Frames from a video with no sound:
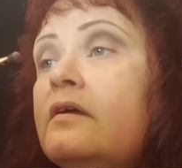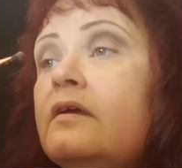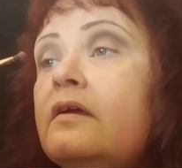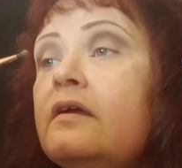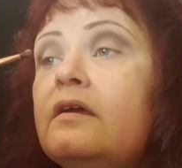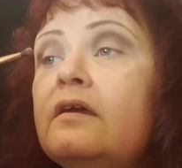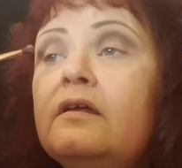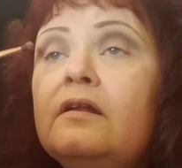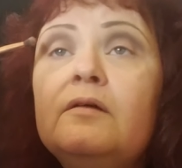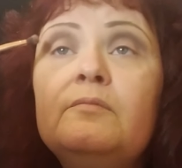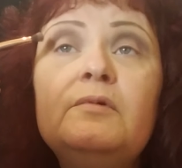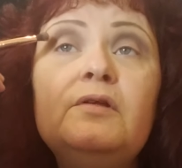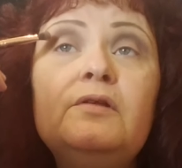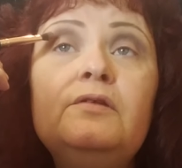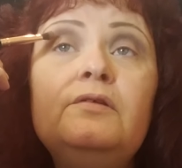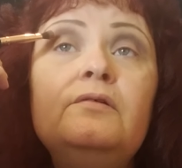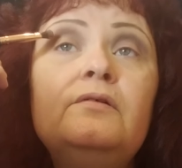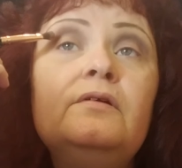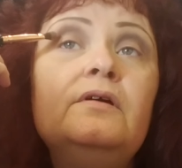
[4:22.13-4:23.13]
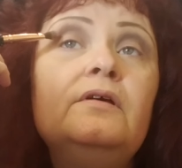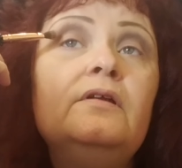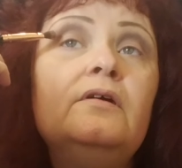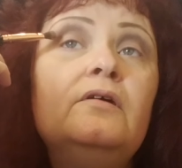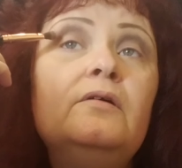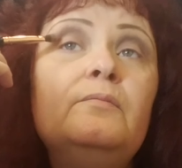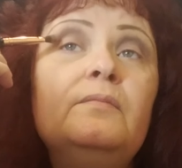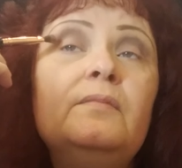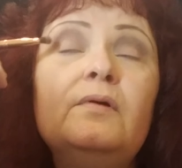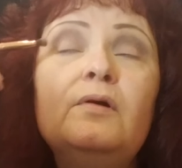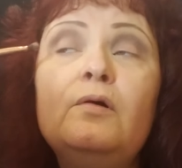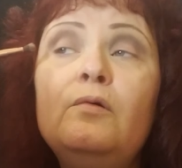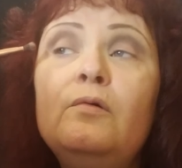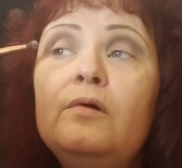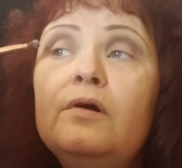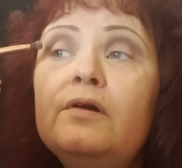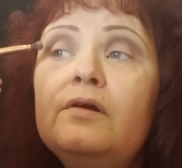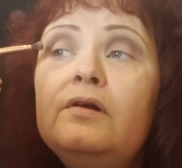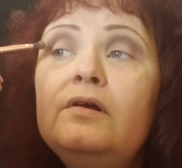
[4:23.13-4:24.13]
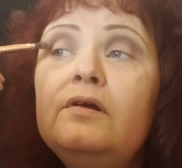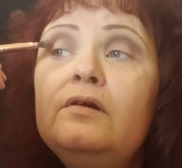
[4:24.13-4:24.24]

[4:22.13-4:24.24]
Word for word: And I'm going to do it on the corner.